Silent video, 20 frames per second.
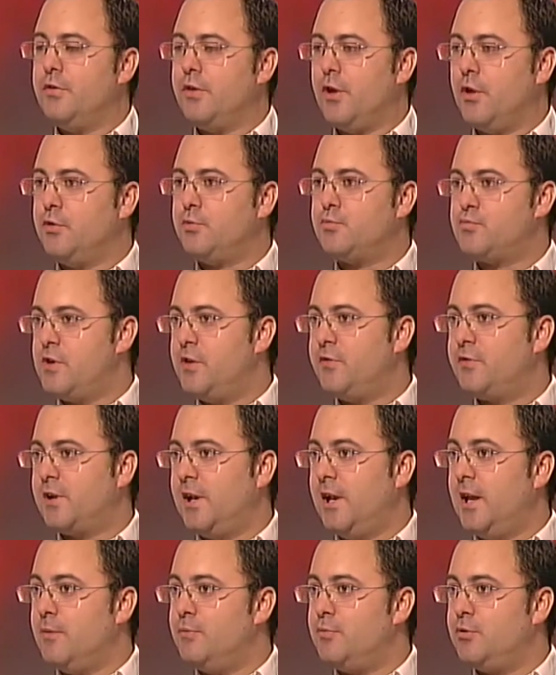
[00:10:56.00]
those
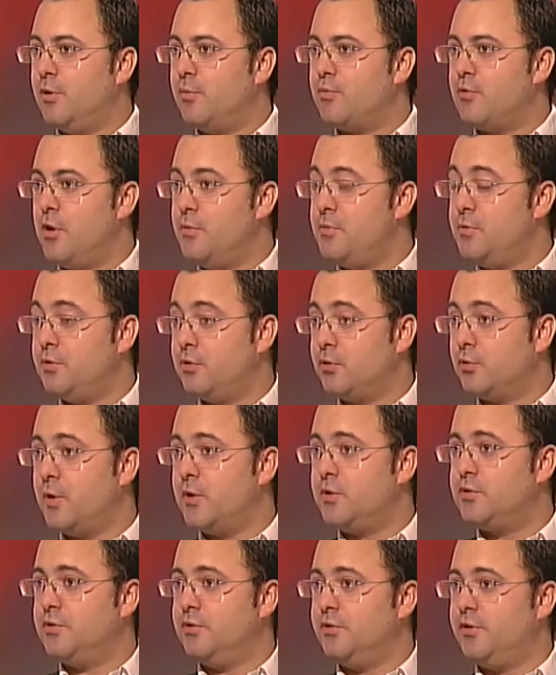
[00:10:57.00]
brief clips at Prime Minister's
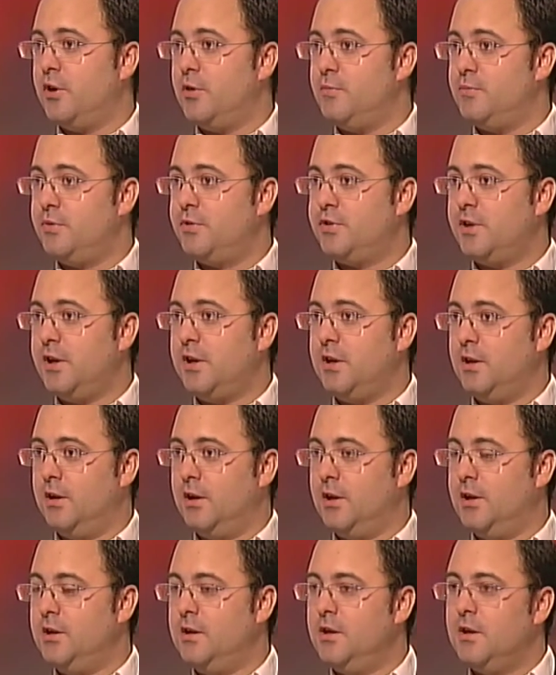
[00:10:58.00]
Question Time
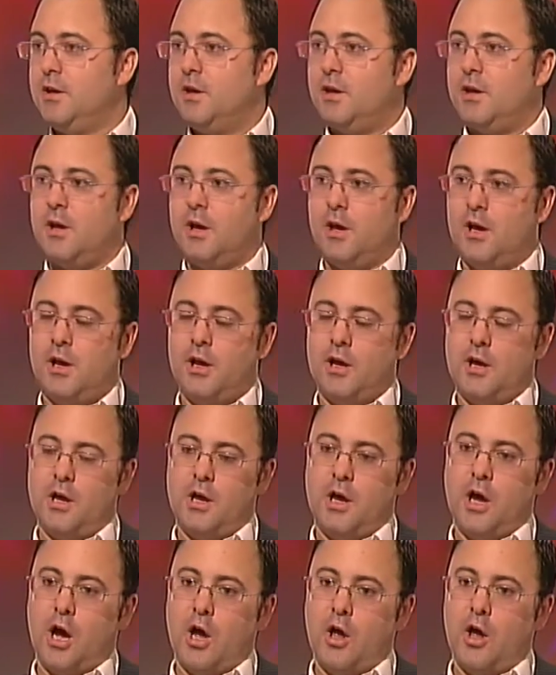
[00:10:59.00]
particularly
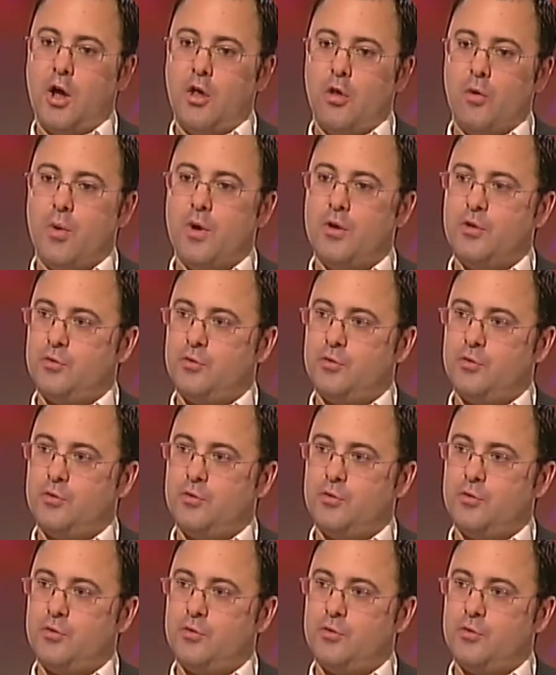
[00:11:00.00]
are the